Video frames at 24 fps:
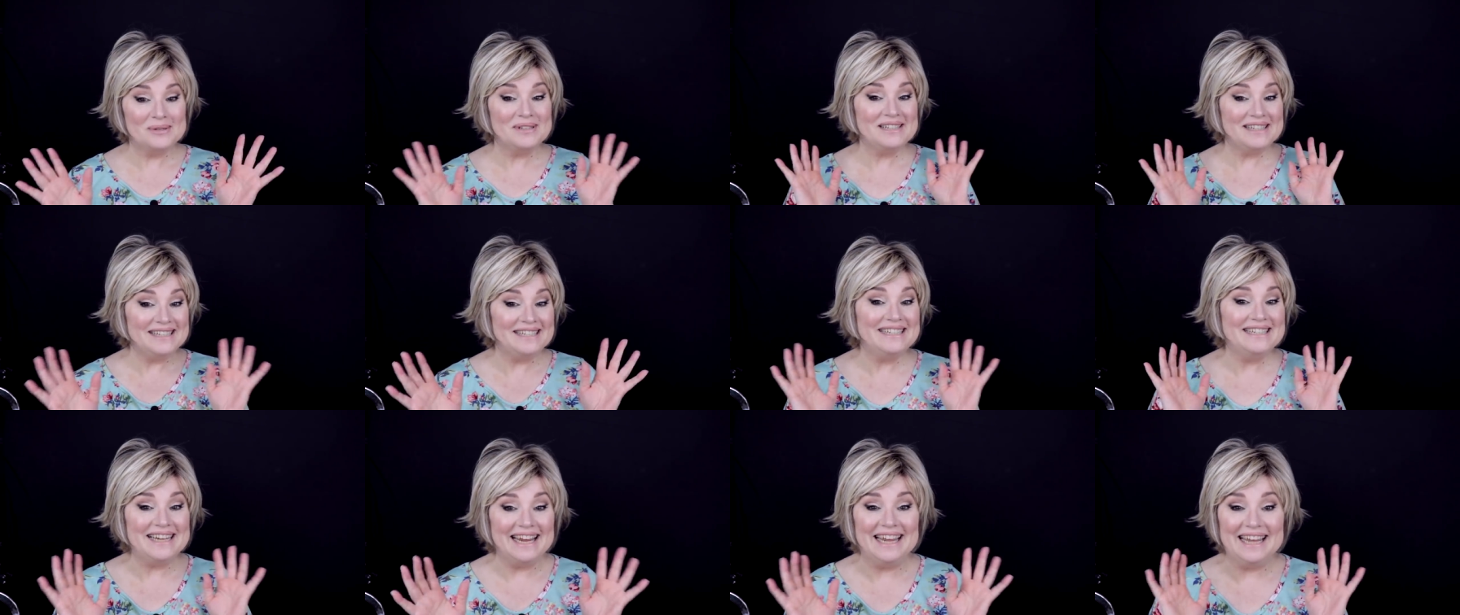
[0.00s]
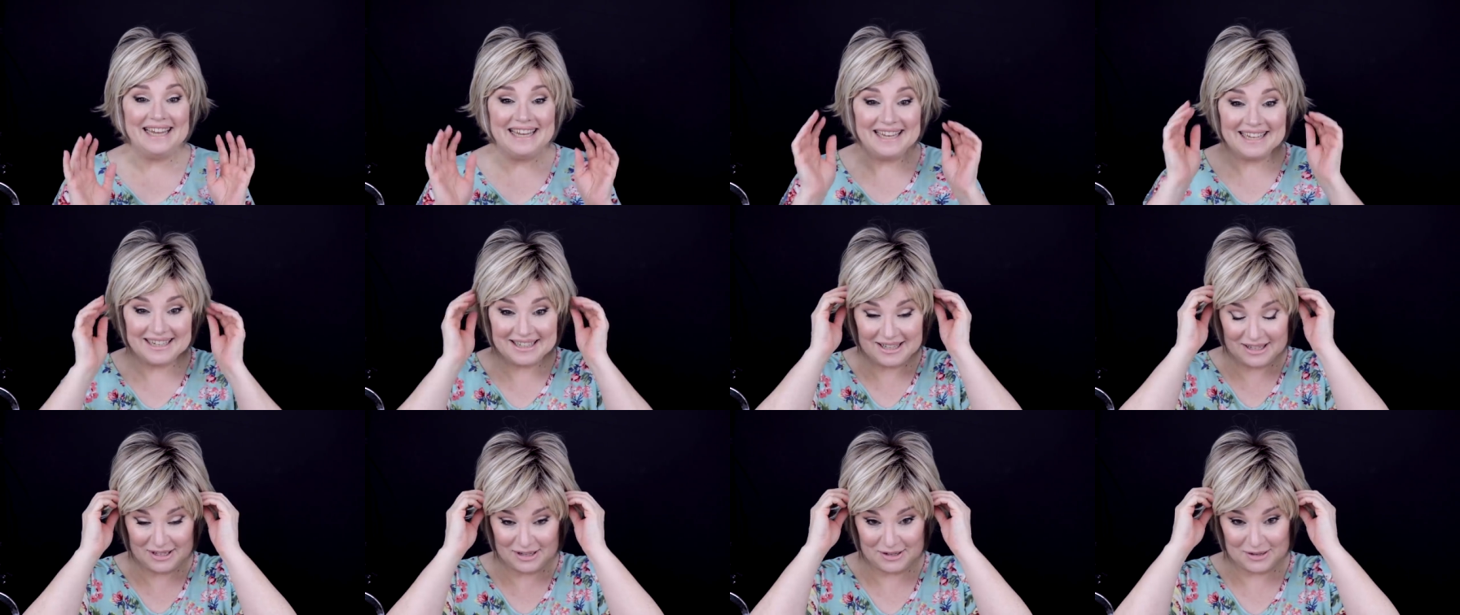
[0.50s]

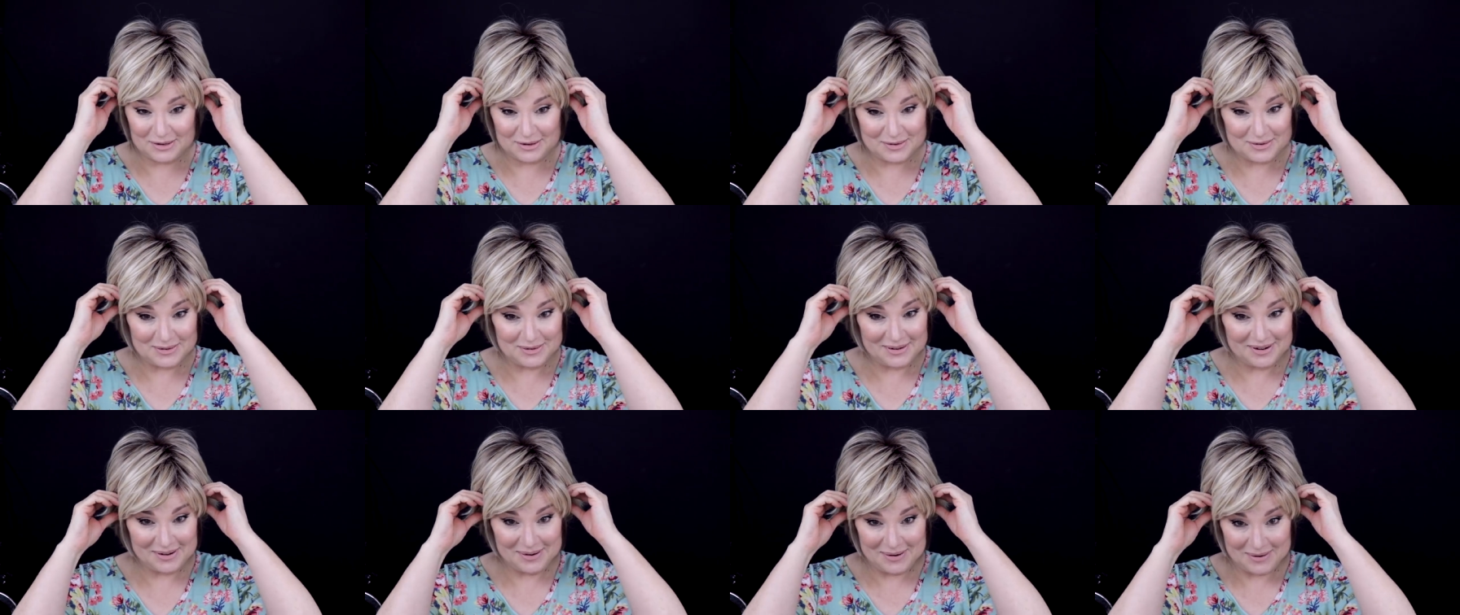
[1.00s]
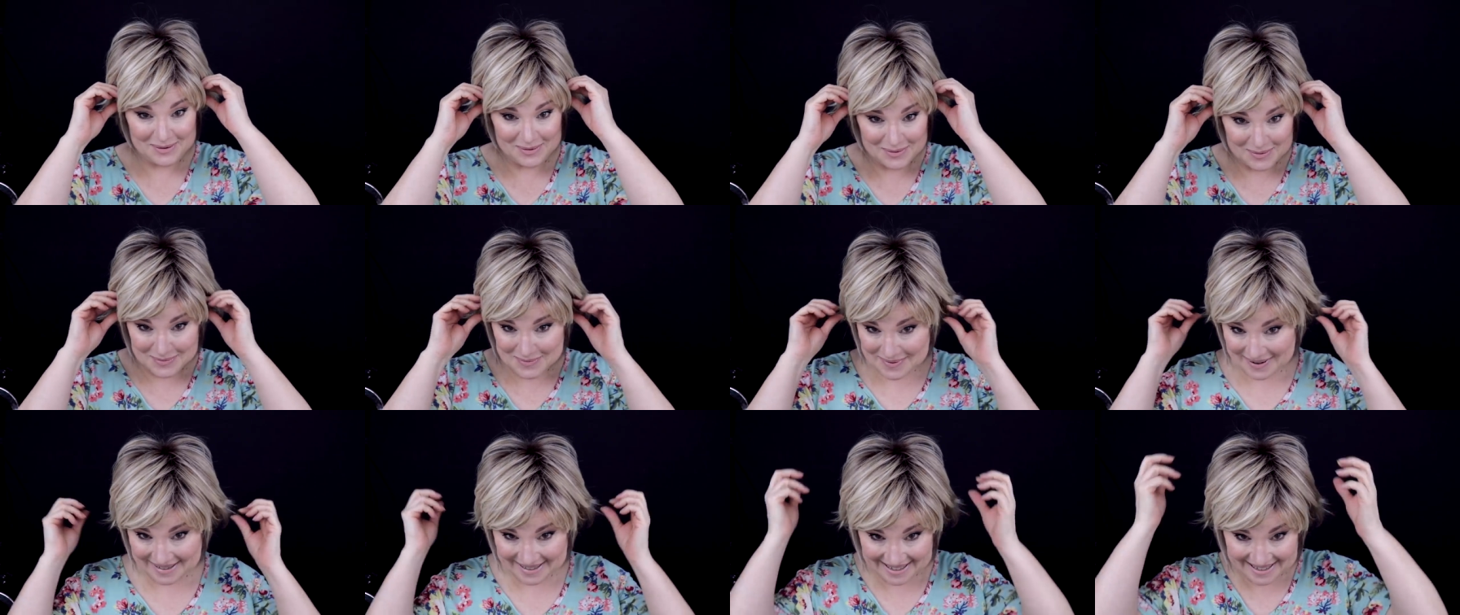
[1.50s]
stinking cute.
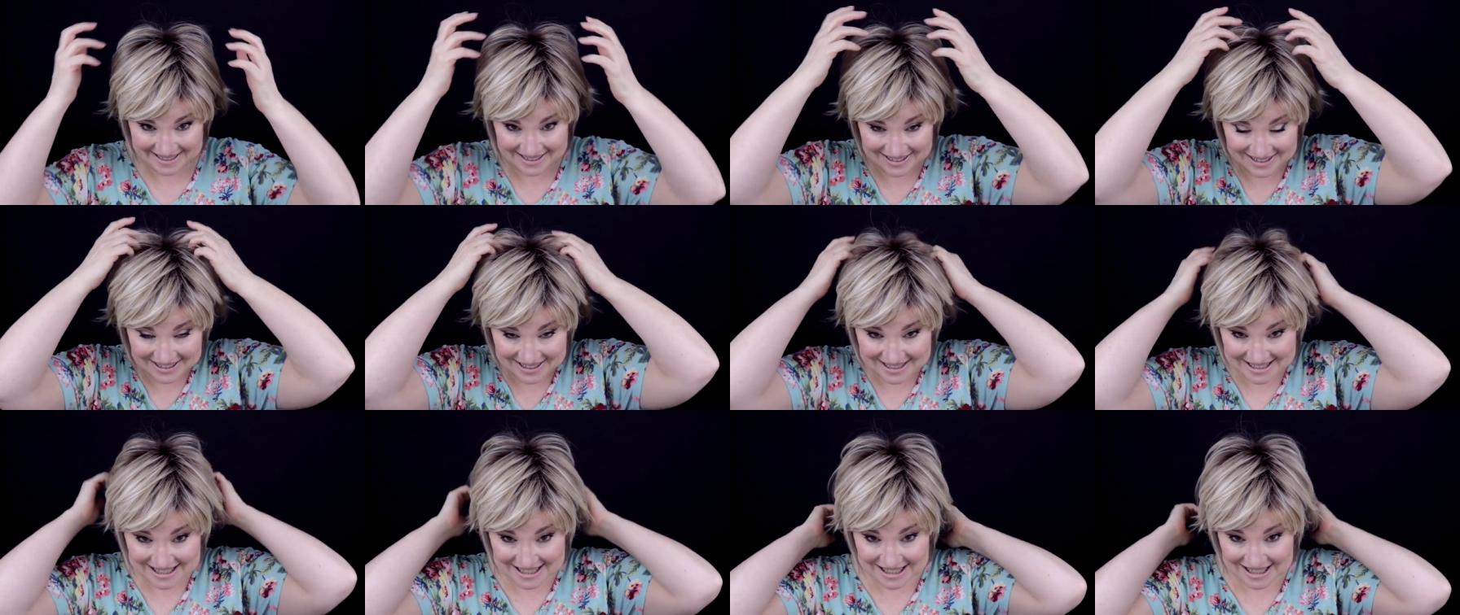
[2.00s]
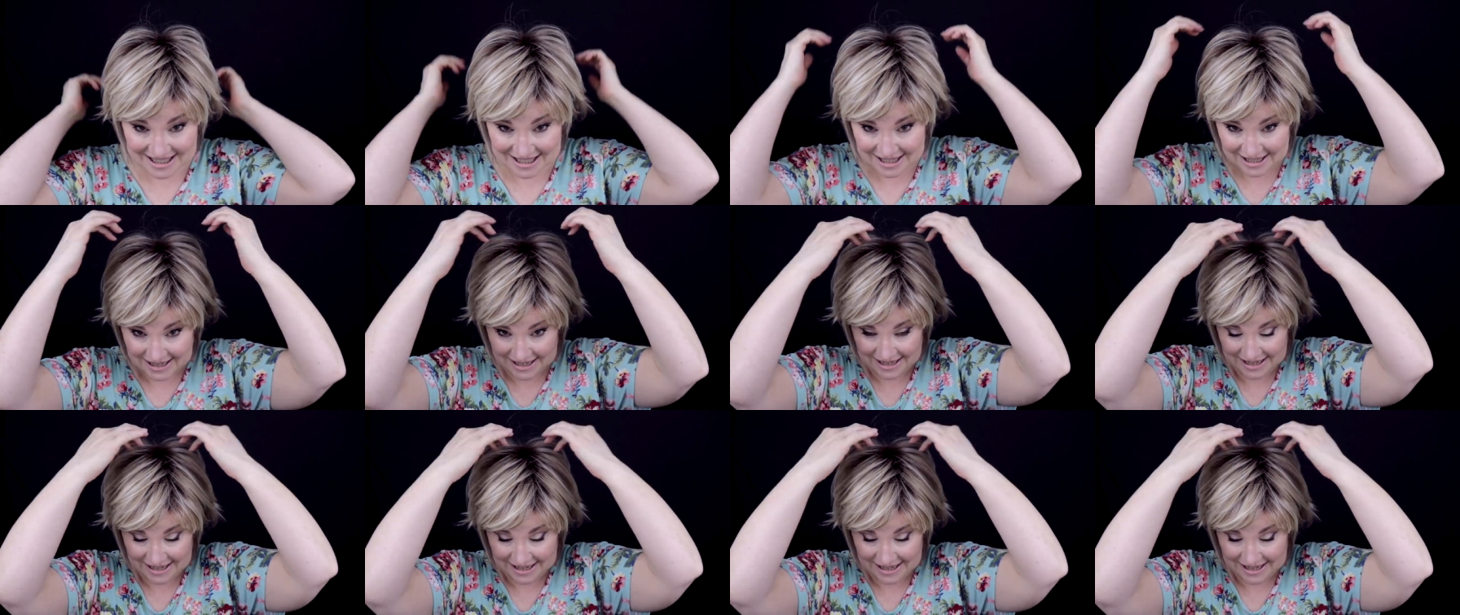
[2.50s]
Oh my gosh.